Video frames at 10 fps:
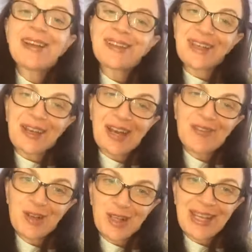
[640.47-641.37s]
So go and
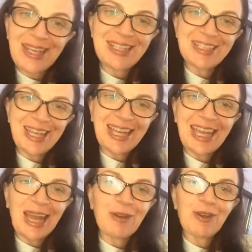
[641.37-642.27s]
have a look at it, check it
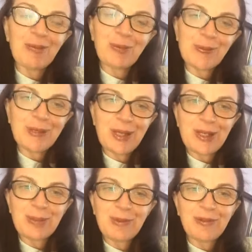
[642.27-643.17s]
out. You've probably
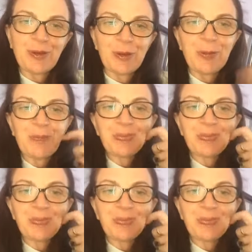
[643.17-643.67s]
heard it before.